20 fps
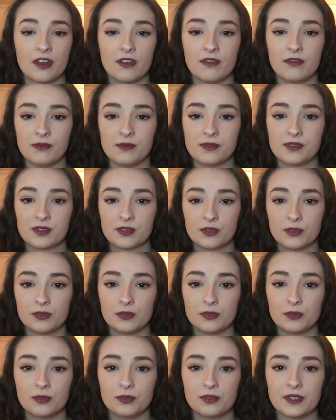home from
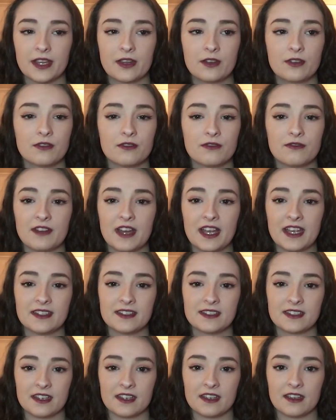school, they couldn't
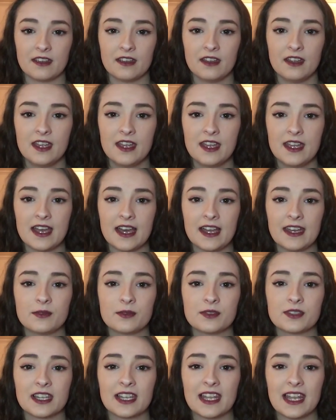find her, and it
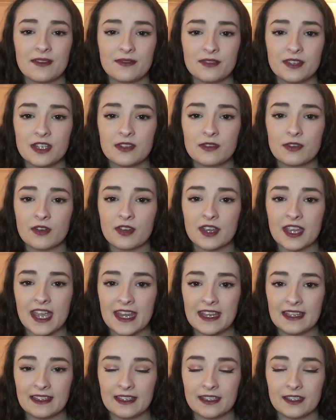was 11-year-old
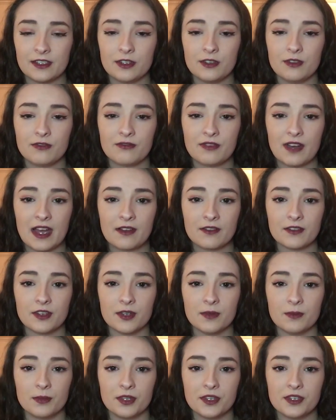Caitlin who found
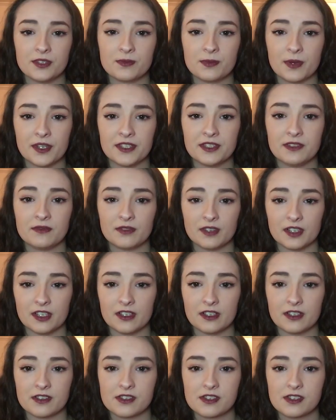her mother's body
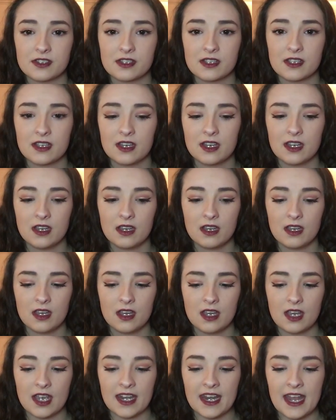first.
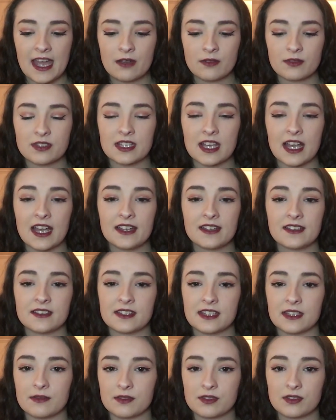And
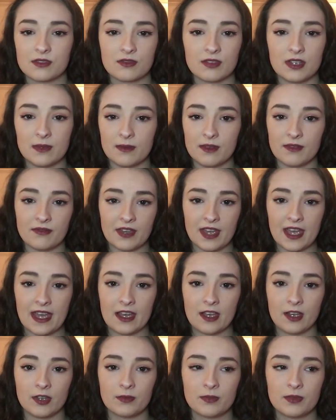outsiders, they were screaming for
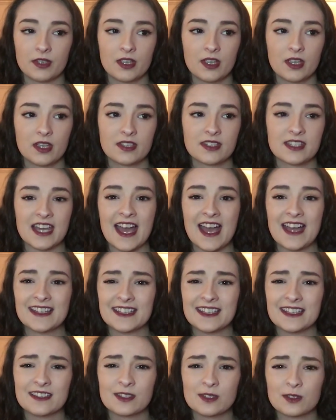help. To add
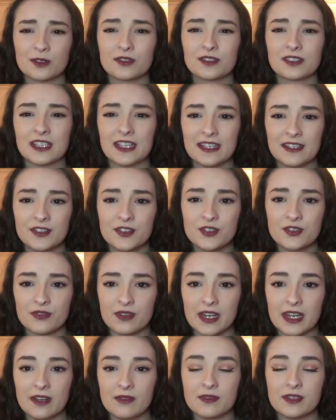insult to
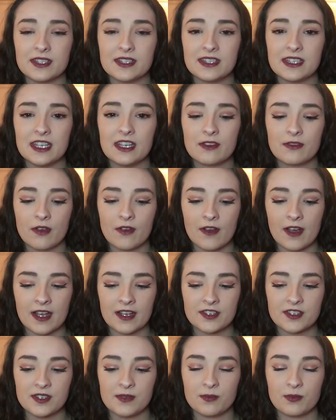injury, Restivo
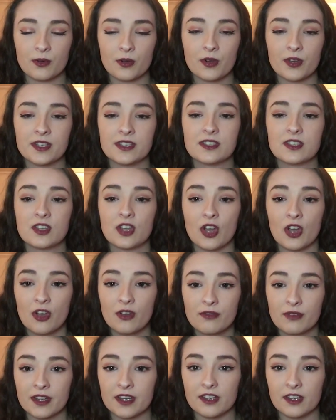actually brought his
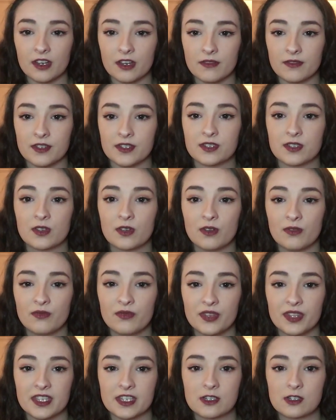girlfriend over to
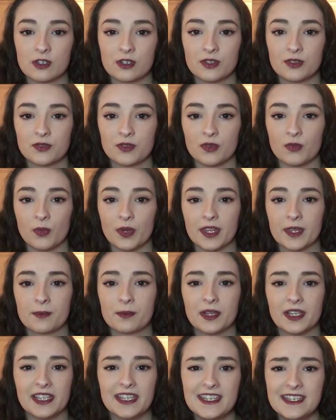comfort the children while the
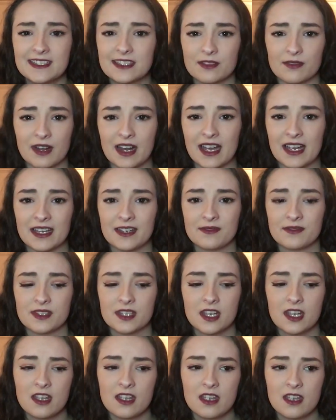police arrived.
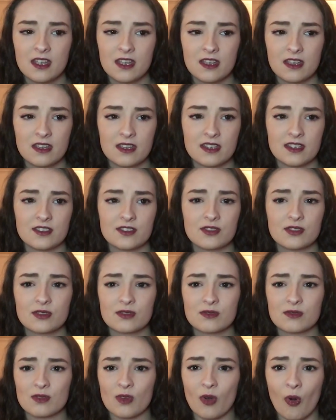It's
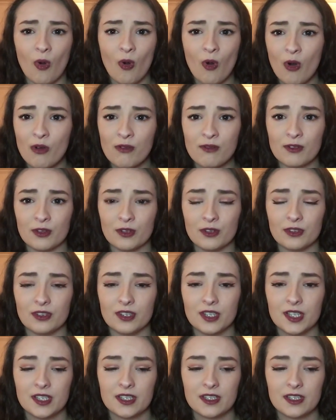just awful.